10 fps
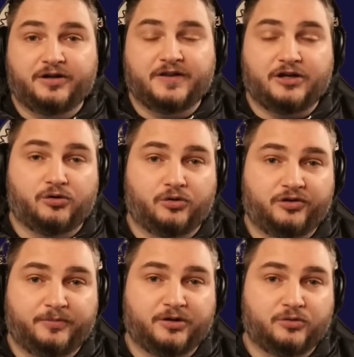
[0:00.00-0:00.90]
that your
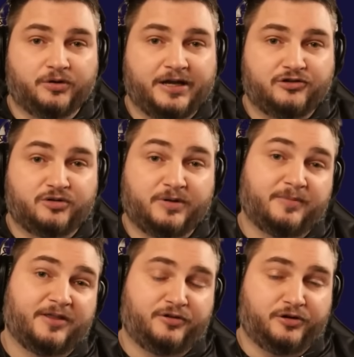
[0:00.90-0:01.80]
ultimate cooldown should be
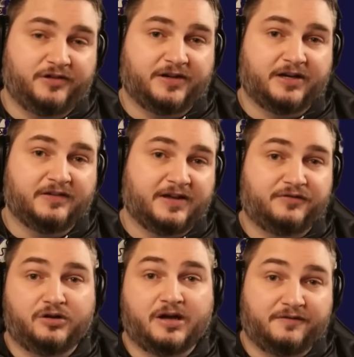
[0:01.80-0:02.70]
about 30 seconds after
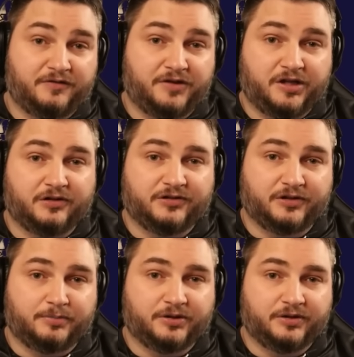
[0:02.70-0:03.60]
you have everything else in the
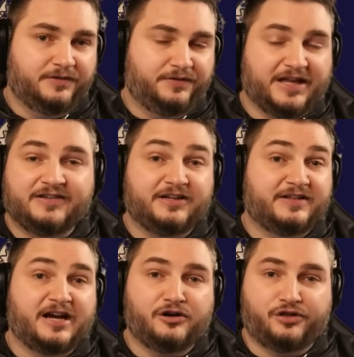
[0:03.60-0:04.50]
build, that's an
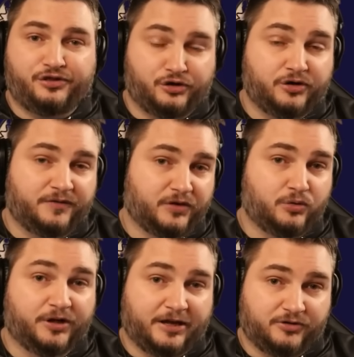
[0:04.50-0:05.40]
entire third of the
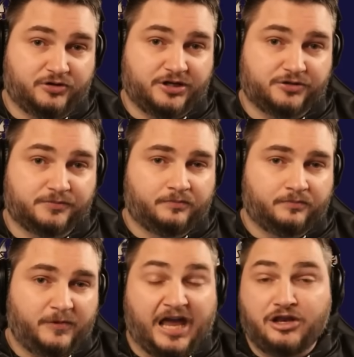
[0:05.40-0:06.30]
cooldown duration.
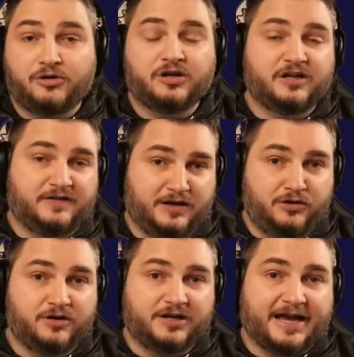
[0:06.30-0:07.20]
And you can continue
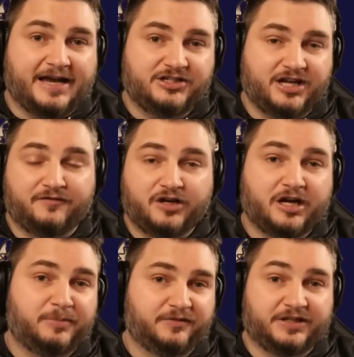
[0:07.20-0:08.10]
to dash every
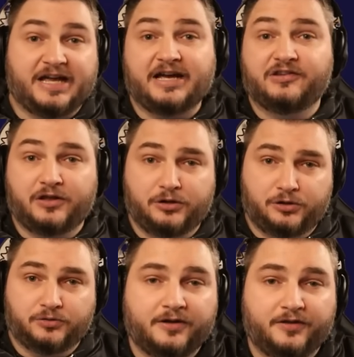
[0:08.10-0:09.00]
couple of attacks that you
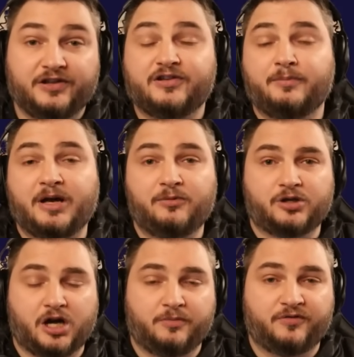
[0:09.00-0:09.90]
do. This combined with
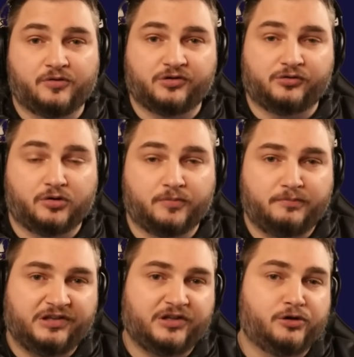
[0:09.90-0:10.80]
Calm Before the Storm
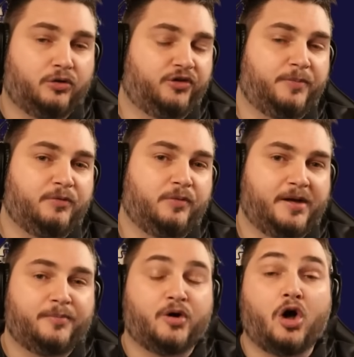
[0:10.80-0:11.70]
means that your ultimate will be
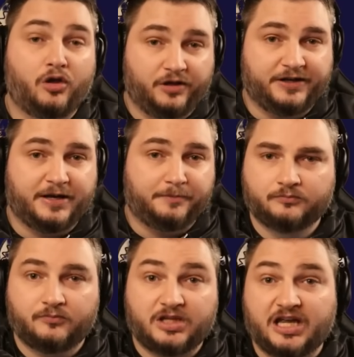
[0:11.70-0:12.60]
up all the time.
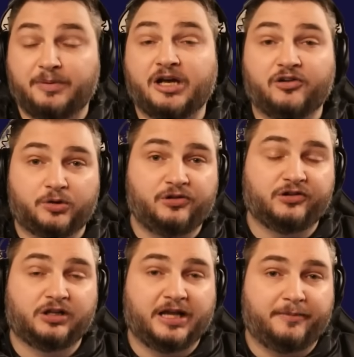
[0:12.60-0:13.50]
And because we're using
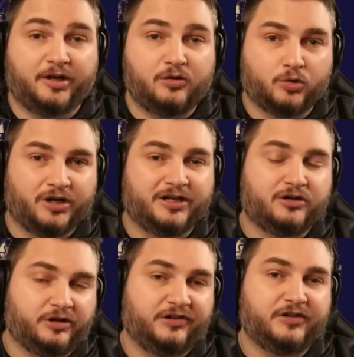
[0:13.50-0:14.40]
Calamity, we're
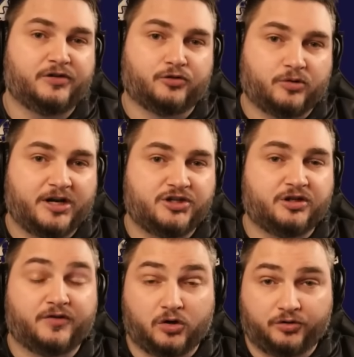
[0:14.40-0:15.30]
increasing the duration of
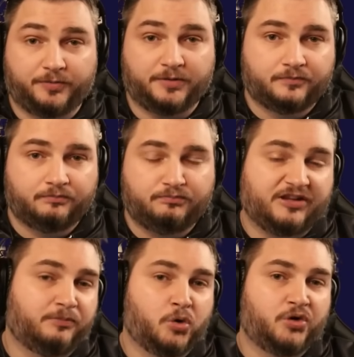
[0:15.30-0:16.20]
our ultimate. That's
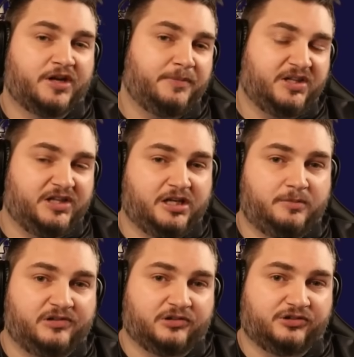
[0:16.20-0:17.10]
more time that the
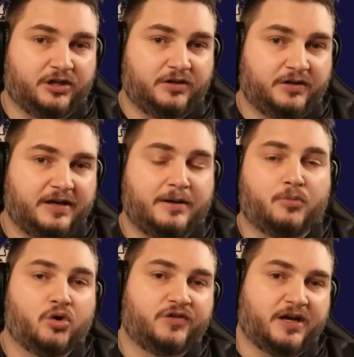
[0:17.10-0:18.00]
enemies are stunned, and
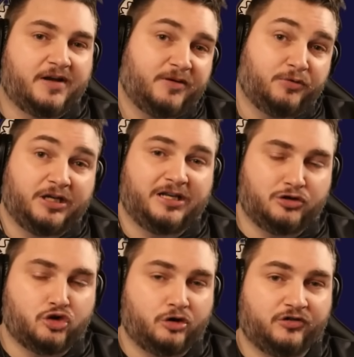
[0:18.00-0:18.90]
more time that we get
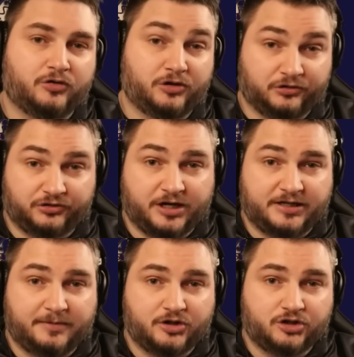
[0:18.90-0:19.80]
increased critical strike
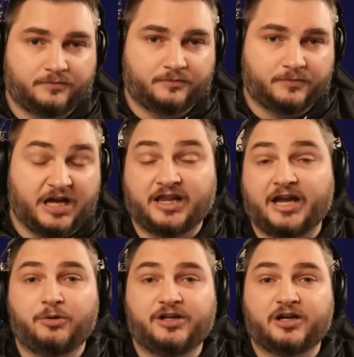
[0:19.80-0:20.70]
damage. And like
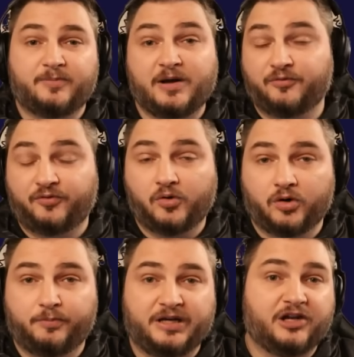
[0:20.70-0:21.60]
we talked about before,
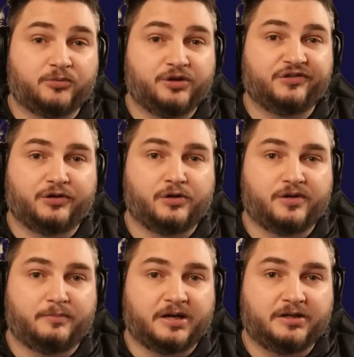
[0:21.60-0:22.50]
because we're using Earth and
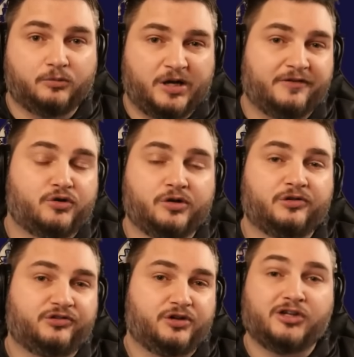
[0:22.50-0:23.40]
Might, we have critical
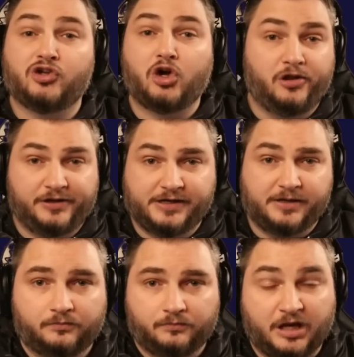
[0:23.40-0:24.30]
strikes all the time.
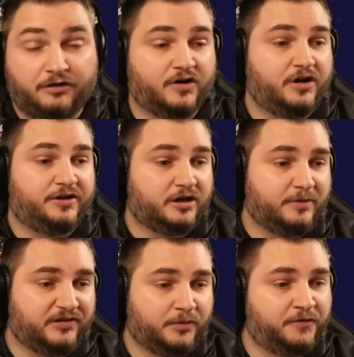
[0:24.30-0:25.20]
Now, we've already talked about
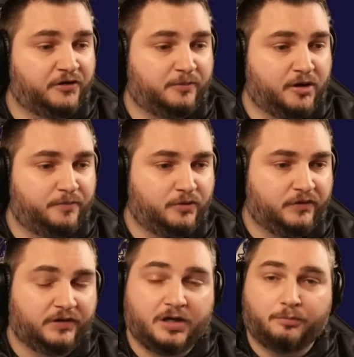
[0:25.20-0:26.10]
some of our spirit
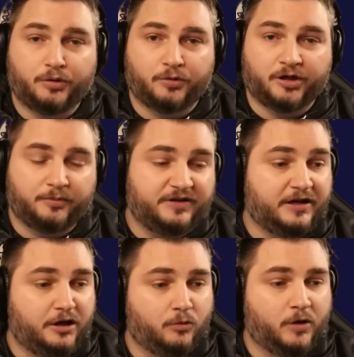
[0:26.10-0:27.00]
boons, but we're going to be
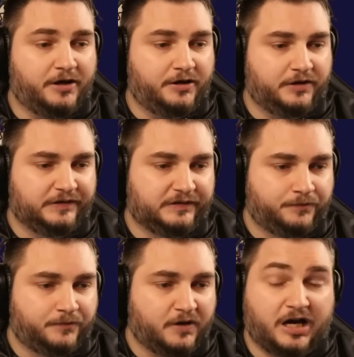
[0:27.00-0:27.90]
taking Wariness,
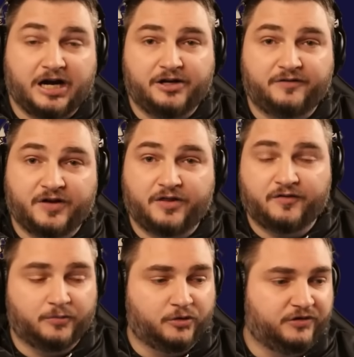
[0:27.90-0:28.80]
Iron Feather for
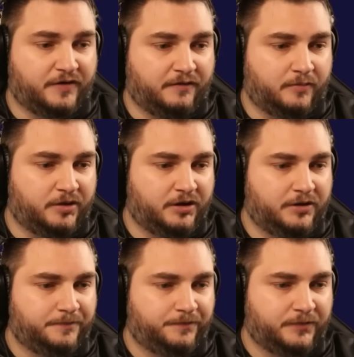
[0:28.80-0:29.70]
more survivability,
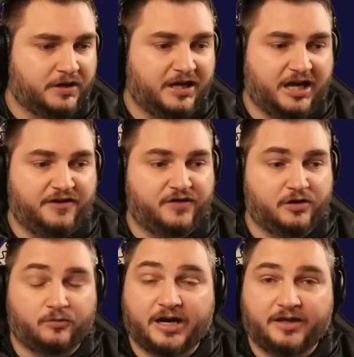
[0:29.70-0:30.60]
Avian
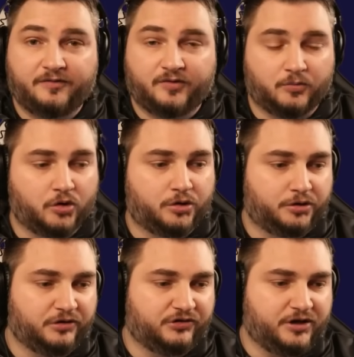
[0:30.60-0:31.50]
Wrath for more
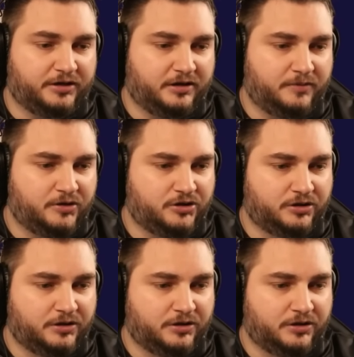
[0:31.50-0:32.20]
critical strike damage,